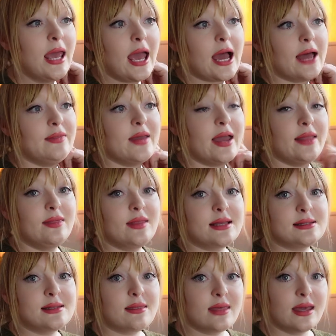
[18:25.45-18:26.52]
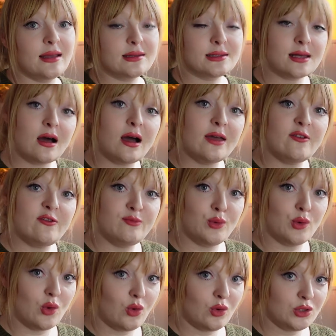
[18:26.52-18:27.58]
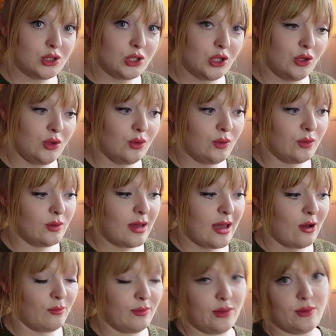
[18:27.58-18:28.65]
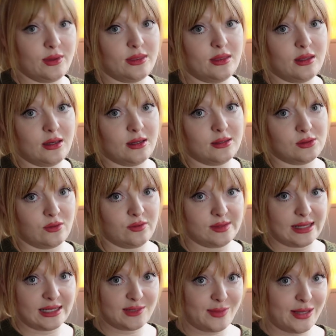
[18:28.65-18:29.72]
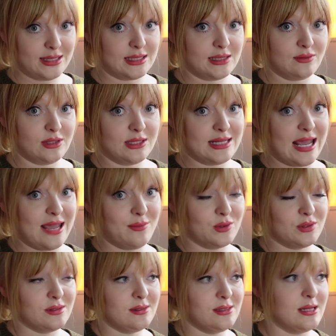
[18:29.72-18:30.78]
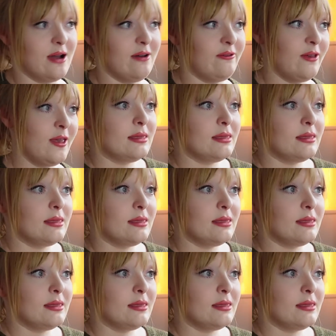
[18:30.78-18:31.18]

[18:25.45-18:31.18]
And then there's the things that I've bought to help me with the sort of centerpieces for the tables and stuff.